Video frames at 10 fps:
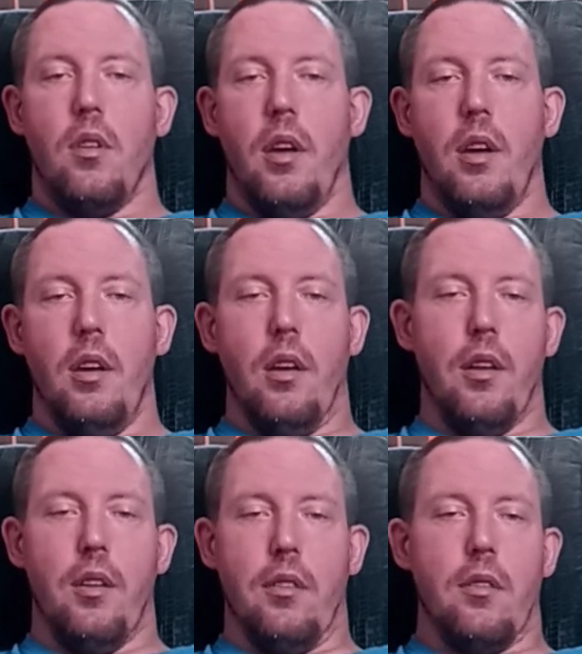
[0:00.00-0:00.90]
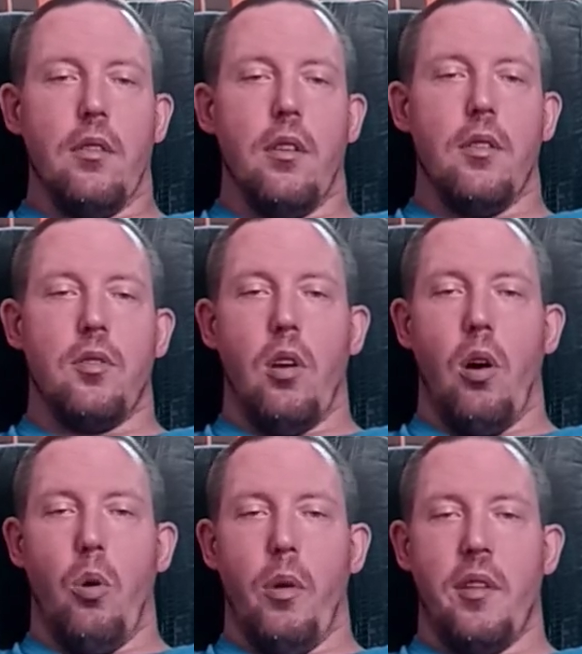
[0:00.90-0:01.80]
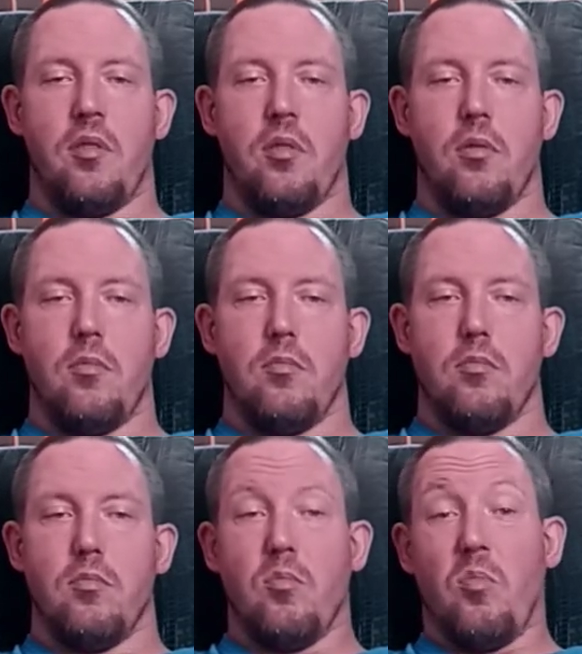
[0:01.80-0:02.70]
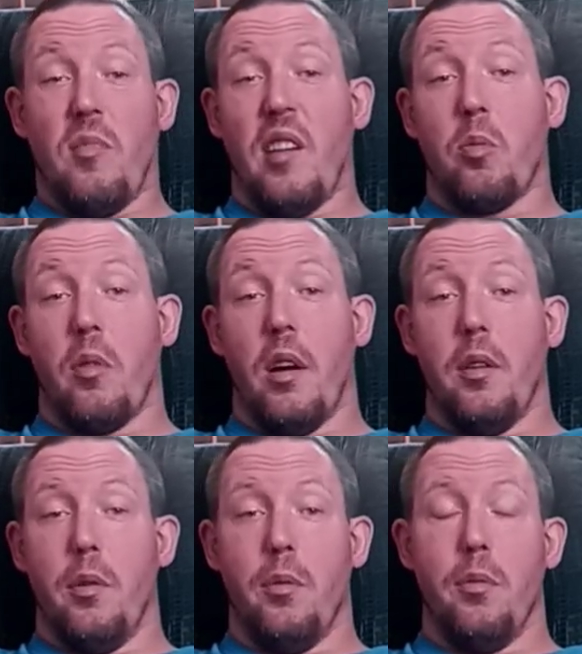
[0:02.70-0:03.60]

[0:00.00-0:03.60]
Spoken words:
And so that's what I do.